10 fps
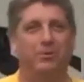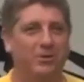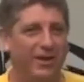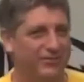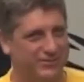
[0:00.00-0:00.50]

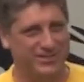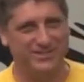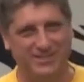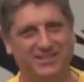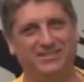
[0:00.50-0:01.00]
pro-lifers
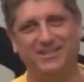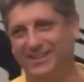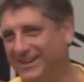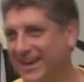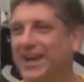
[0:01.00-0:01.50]
in D.C.,
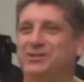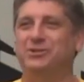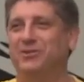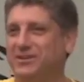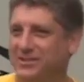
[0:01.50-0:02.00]
like
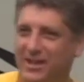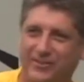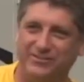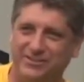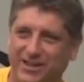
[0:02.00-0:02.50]
National Right to
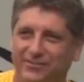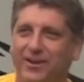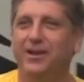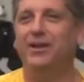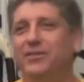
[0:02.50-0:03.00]
Life and stuff,
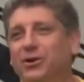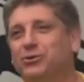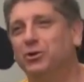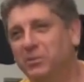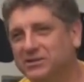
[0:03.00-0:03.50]
they're
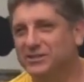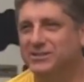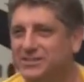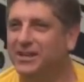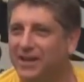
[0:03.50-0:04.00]
too busy
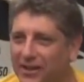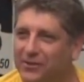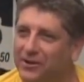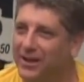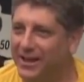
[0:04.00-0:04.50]
sitting on
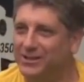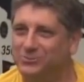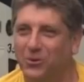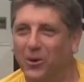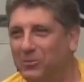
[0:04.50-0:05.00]
their
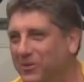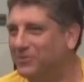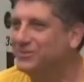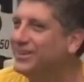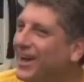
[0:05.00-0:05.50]
hands, warming
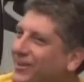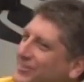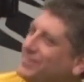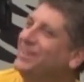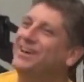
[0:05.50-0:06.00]
themselves.